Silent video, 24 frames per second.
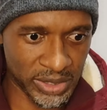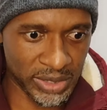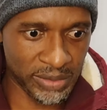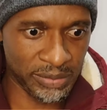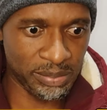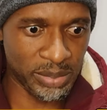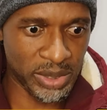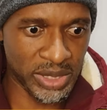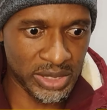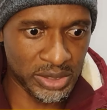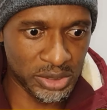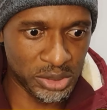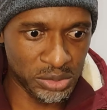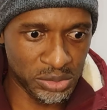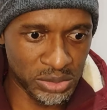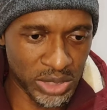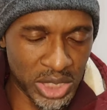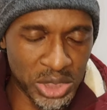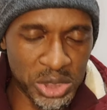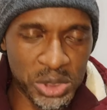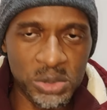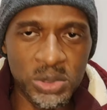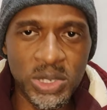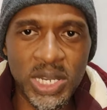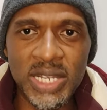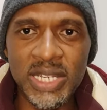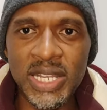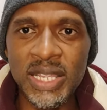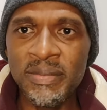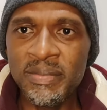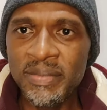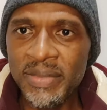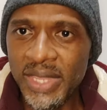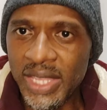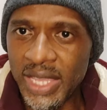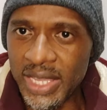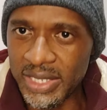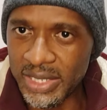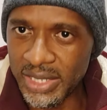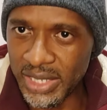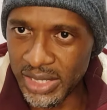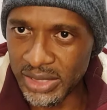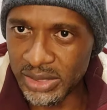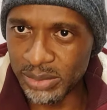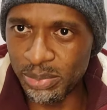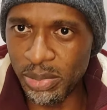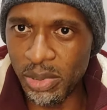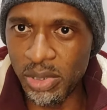have been to Naturena and he
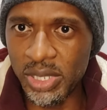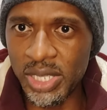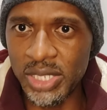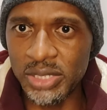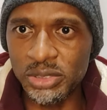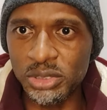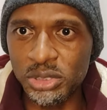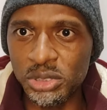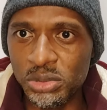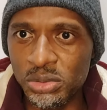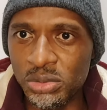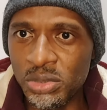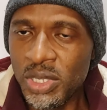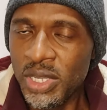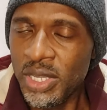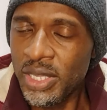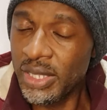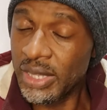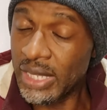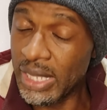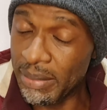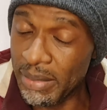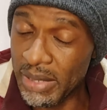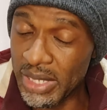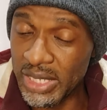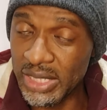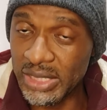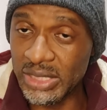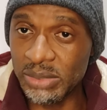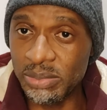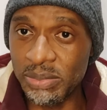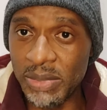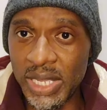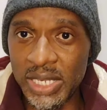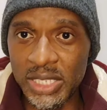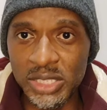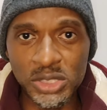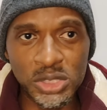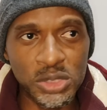has spoken to the management.